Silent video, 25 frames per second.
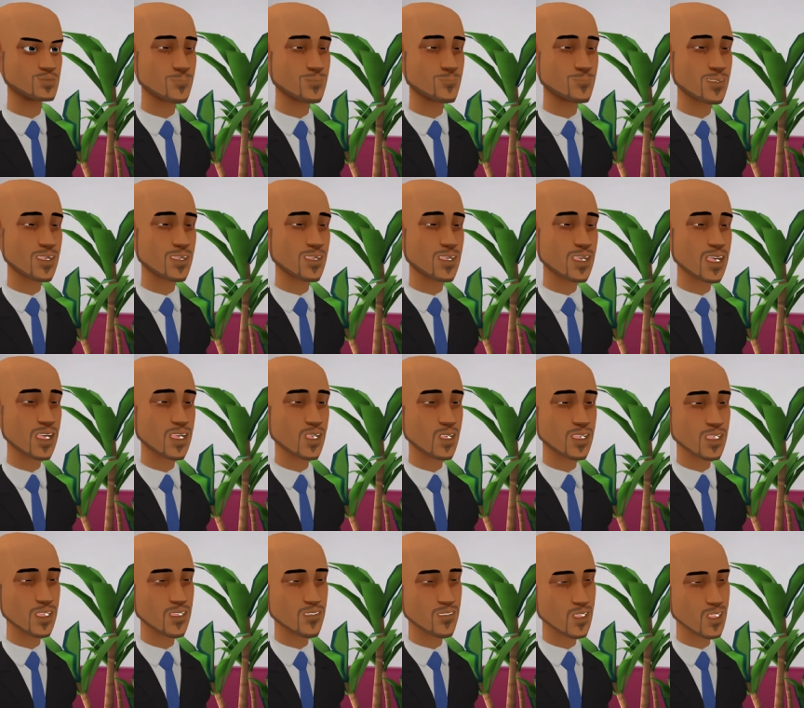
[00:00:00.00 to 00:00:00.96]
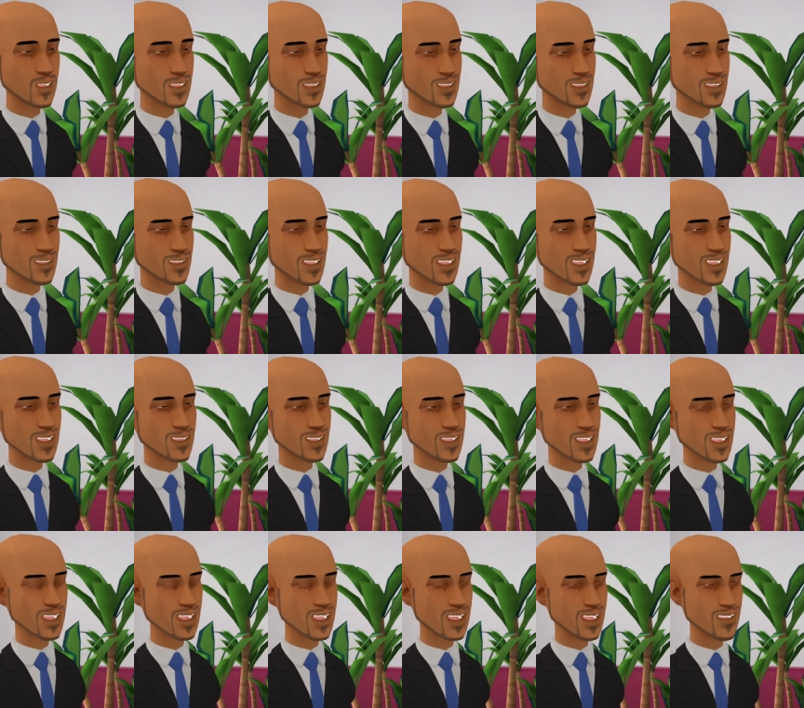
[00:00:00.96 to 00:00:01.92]
I'm a senior advertising
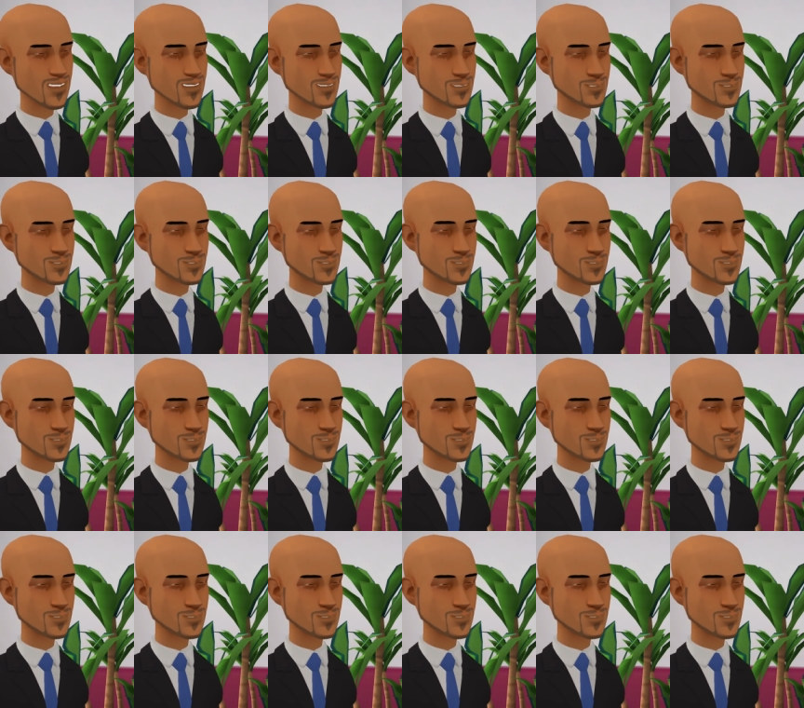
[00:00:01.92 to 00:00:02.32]
executive.